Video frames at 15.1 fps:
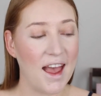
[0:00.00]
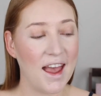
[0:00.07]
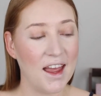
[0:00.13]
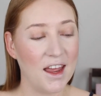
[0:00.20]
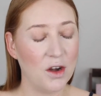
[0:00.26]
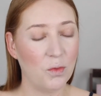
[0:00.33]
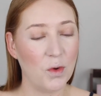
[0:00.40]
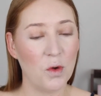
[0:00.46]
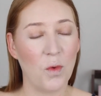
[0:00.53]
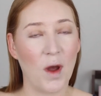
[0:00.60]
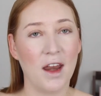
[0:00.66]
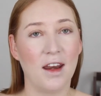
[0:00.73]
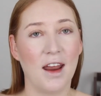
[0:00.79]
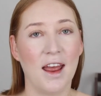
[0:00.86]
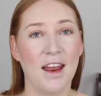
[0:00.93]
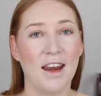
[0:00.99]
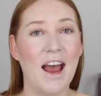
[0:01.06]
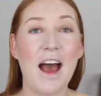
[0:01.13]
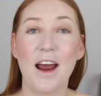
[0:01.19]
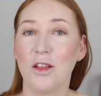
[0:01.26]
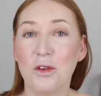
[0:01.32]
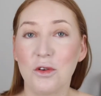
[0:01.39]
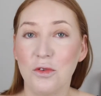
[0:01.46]
and we went and
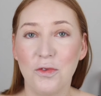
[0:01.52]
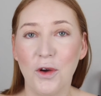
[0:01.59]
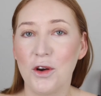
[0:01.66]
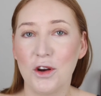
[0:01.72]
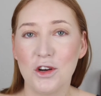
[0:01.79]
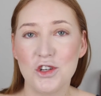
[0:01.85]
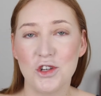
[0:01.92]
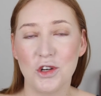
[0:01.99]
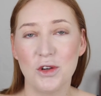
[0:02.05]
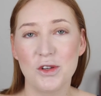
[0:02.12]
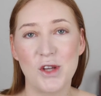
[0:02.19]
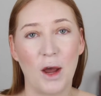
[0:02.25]
had a little photo shoot.